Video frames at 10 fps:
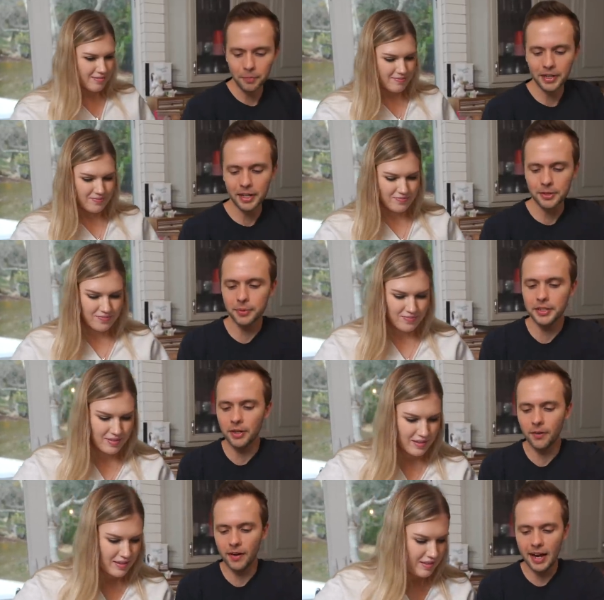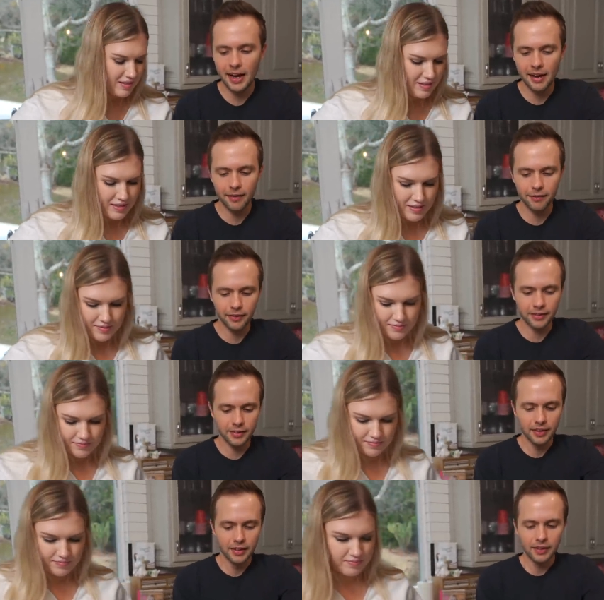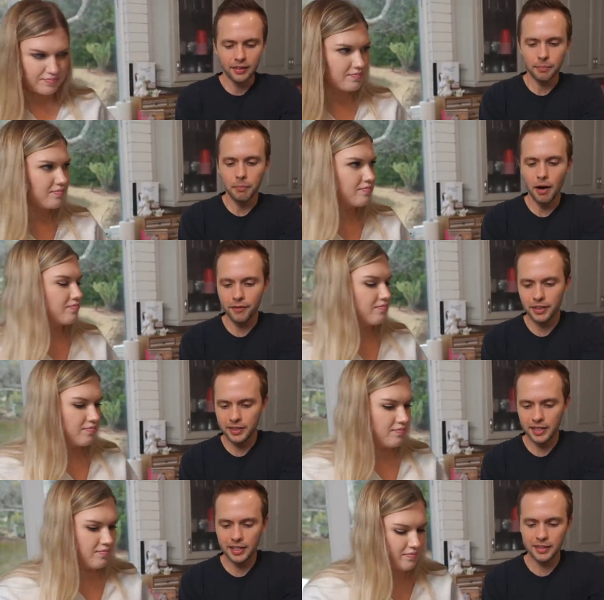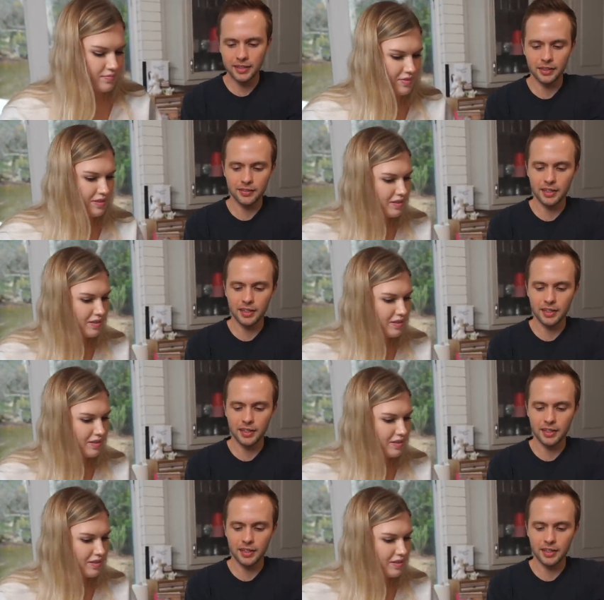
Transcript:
Speaker 1: because we don't have muffin tins, it's